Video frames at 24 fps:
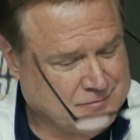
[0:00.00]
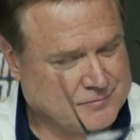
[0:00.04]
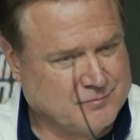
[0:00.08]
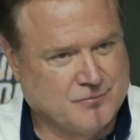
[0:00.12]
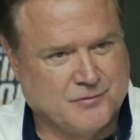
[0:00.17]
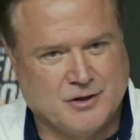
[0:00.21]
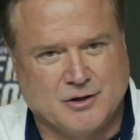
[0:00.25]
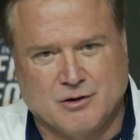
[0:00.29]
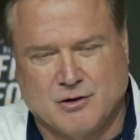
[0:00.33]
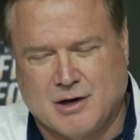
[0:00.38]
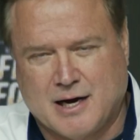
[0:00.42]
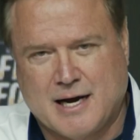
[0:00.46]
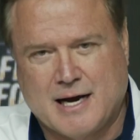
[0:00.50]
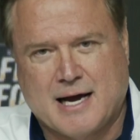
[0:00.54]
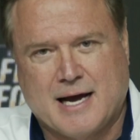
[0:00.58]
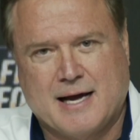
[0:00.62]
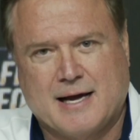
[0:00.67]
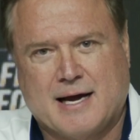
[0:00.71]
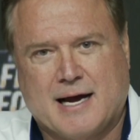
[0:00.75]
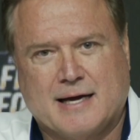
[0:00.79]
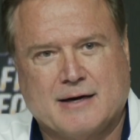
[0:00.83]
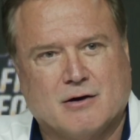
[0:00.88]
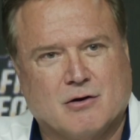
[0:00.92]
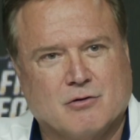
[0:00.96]
You know,
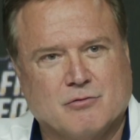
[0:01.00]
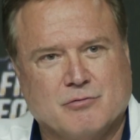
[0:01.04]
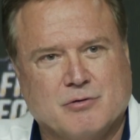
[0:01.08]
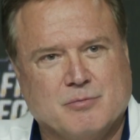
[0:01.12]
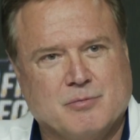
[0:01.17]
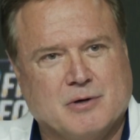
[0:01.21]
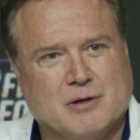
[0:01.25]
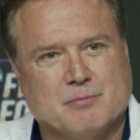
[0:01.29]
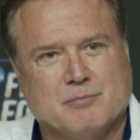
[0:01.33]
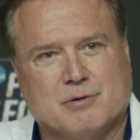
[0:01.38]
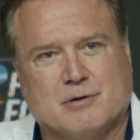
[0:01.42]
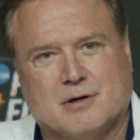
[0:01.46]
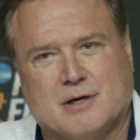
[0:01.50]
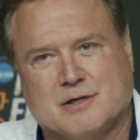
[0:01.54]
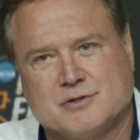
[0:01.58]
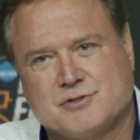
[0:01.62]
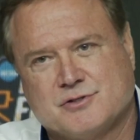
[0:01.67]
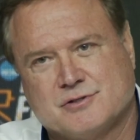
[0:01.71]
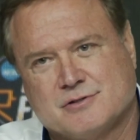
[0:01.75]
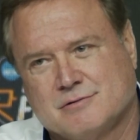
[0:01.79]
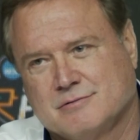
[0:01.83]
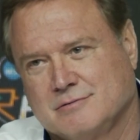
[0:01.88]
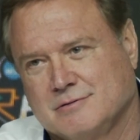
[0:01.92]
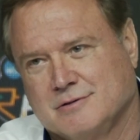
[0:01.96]
I don't remember
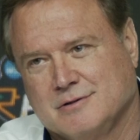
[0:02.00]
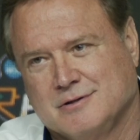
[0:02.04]
us.